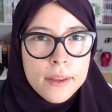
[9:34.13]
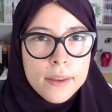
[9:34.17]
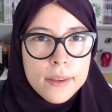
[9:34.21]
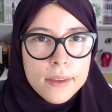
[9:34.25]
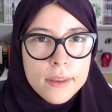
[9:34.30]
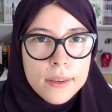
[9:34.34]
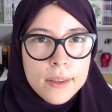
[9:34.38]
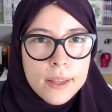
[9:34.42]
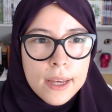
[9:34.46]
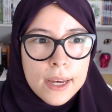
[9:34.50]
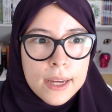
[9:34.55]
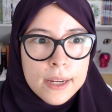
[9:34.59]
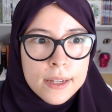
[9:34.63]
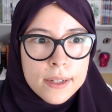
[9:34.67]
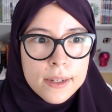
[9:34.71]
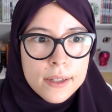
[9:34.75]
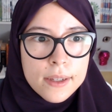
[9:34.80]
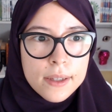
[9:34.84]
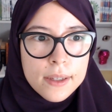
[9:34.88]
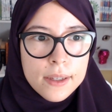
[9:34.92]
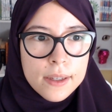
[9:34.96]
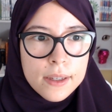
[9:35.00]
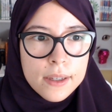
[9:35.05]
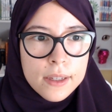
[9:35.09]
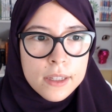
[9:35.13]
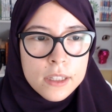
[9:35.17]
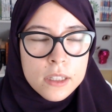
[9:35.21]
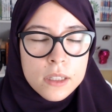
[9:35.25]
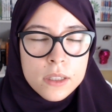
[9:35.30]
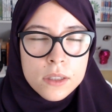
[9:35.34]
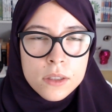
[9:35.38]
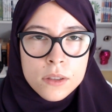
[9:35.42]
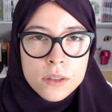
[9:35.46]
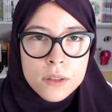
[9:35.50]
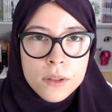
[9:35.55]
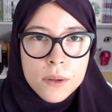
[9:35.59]
that
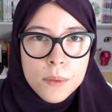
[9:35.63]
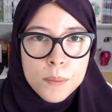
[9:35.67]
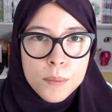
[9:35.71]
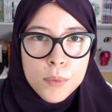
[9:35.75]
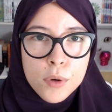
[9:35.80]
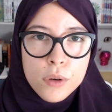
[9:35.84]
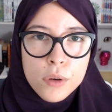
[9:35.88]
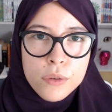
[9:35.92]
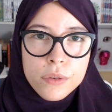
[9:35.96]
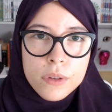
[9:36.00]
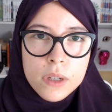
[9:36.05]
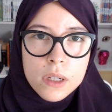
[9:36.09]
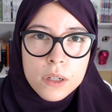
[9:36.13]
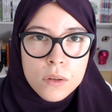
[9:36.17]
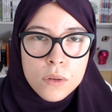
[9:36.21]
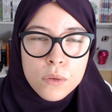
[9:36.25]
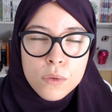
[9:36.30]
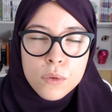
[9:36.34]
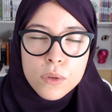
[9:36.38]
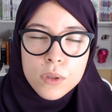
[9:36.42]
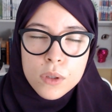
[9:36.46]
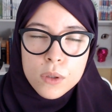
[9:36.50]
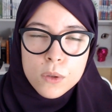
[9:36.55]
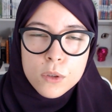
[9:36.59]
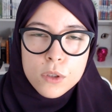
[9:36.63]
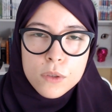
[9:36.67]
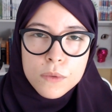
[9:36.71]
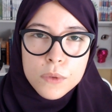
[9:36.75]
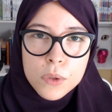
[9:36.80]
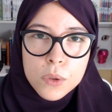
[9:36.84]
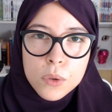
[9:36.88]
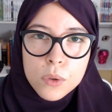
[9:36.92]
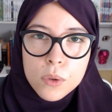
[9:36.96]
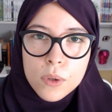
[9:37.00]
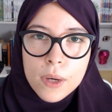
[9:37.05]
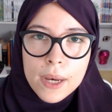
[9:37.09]
is perfect for those of
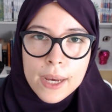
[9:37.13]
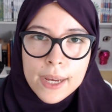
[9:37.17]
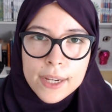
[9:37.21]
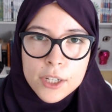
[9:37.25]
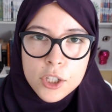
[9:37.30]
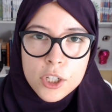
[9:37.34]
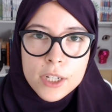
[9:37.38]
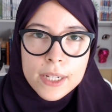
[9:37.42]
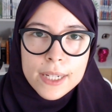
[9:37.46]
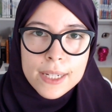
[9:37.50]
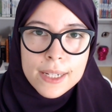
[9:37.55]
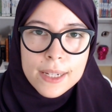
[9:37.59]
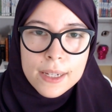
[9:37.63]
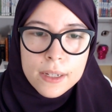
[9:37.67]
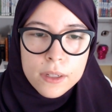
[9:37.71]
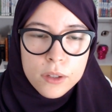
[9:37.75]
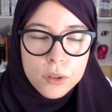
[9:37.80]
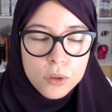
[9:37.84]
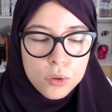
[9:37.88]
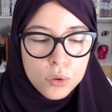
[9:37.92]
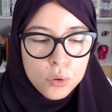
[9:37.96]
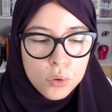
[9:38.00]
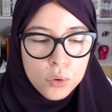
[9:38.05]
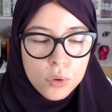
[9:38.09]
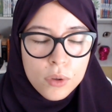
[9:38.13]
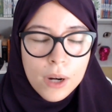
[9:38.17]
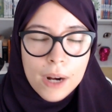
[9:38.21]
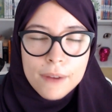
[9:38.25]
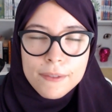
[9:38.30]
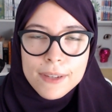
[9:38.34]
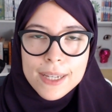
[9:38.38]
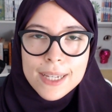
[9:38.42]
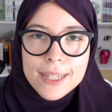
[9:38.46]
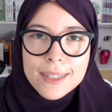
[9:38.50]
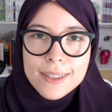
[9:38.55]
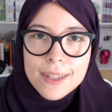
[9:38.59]
you who actually need to do
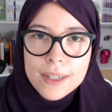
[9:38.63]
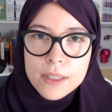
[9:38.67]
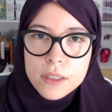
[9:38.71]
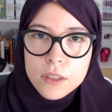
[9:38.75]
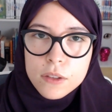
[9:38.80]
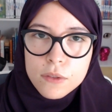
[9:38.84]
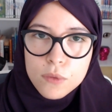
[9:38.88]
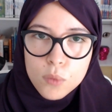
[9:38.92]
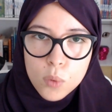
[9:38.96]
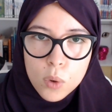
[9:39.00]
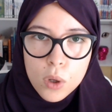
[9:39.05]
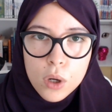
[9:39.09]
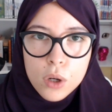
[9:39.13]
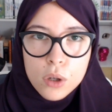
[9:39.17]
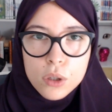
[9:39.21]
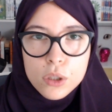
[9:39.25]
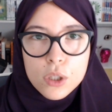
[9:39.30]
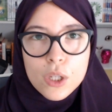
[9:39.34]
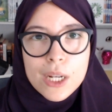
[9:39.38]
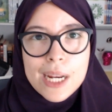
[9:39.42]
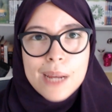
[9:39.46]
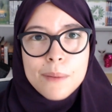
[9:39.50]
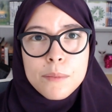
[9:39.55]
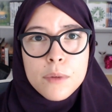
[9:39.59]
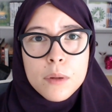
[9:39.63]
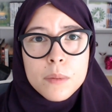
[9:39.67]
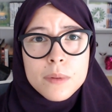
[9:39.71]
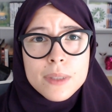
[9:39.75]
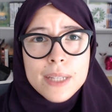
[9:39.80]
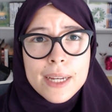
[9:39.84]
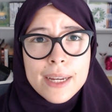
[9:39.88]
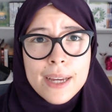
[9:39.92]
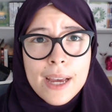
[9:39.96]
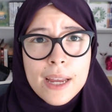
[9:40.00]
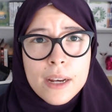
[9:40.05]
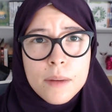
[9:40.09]
graphic intensive work on your laptops,
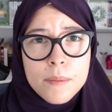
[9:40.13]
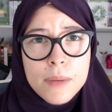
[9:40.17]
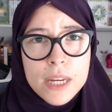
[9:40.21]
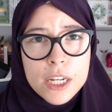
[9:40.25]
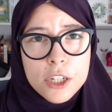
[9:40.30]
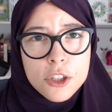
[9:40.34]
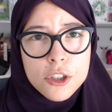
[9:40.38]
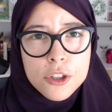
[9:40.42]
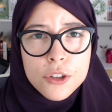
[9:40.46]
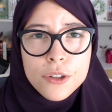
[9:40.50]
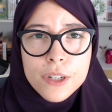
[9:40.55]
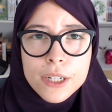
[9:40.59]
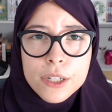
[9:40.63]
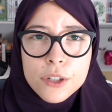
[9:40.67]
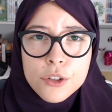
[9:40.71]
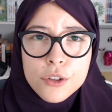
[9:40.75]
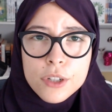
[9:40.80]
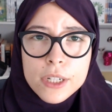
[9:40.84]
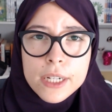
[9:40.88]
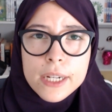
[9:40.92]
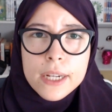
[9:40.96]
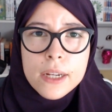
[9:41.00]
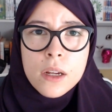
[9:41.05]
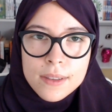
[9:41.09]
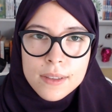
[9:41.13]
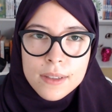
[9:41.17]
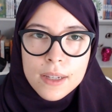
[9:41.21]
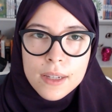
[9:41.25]
like animation rendering.